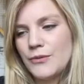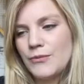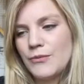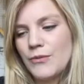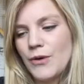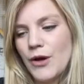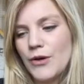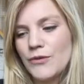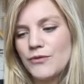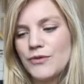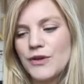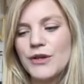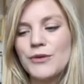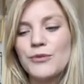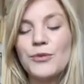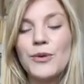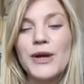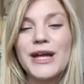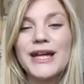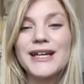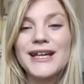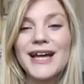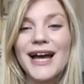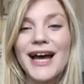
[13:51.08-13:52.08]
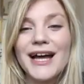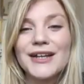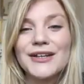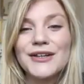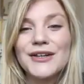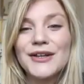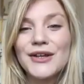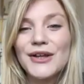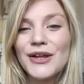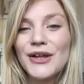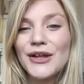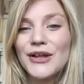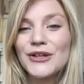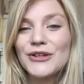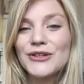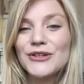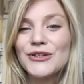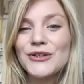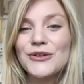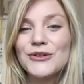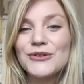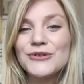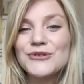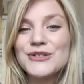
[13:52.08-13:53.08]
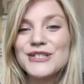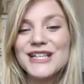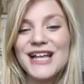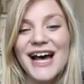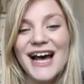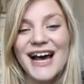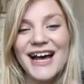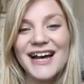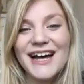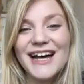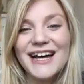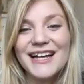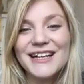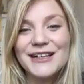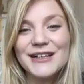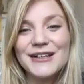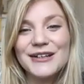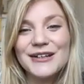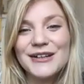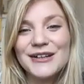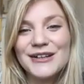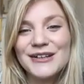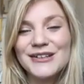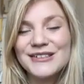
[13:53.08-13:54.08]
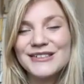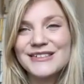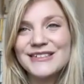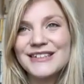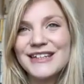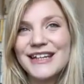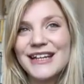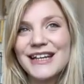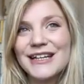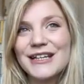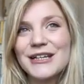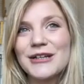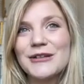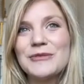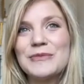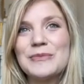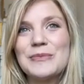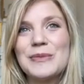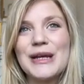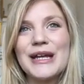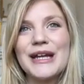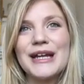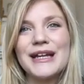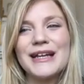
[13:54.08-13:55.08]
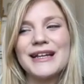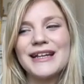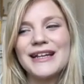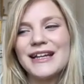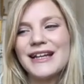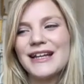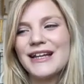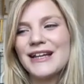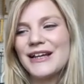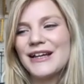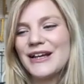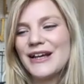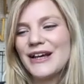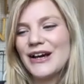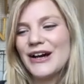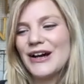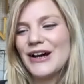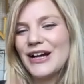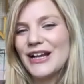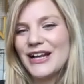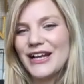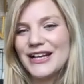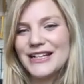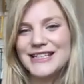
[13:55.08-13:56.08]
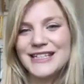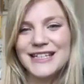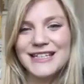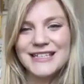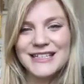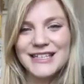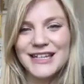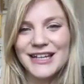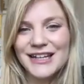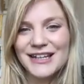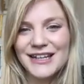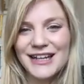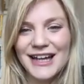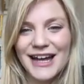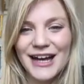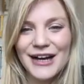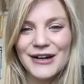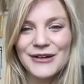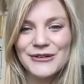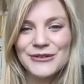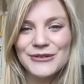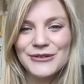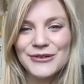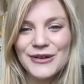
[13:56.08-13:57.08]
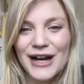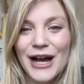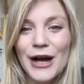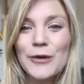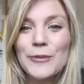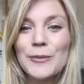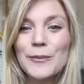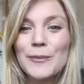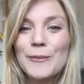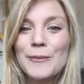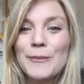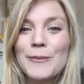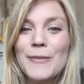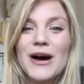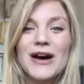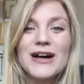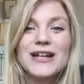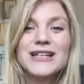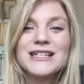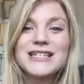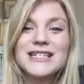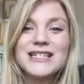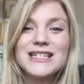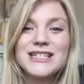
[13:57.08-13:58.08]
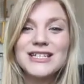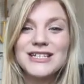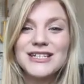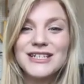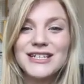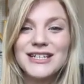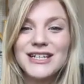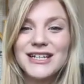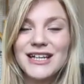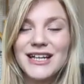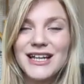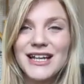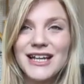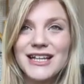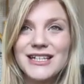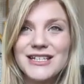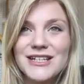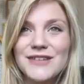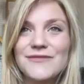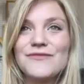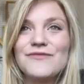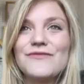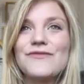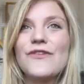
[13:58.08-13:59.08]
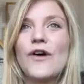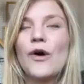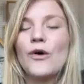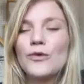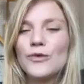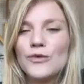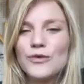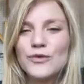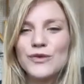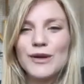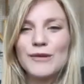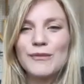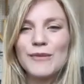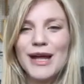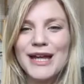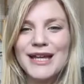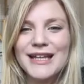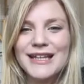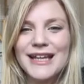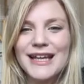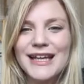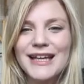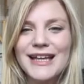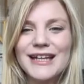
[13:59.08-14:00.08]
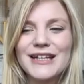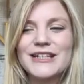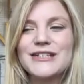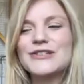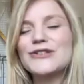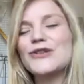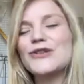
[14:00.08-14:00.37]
hopefully we can use that, and it can be highlighted how how much is involved in making, and it's